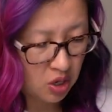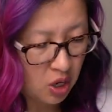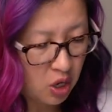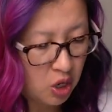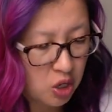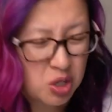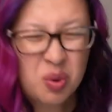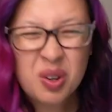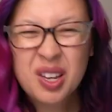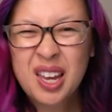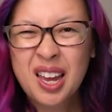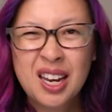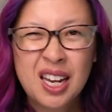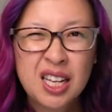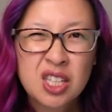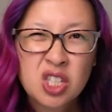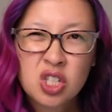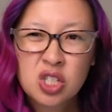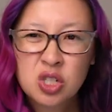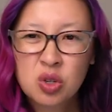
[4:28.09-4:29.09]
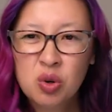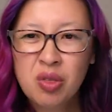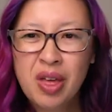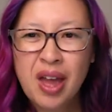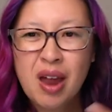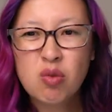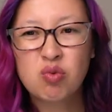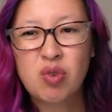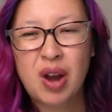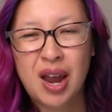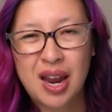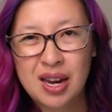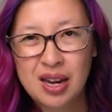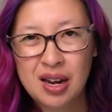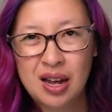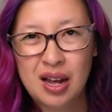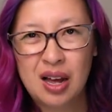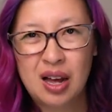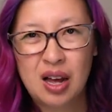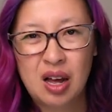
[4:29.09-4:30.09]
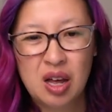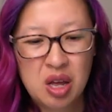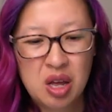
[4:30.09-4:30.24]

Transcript: So again, it's still that radar,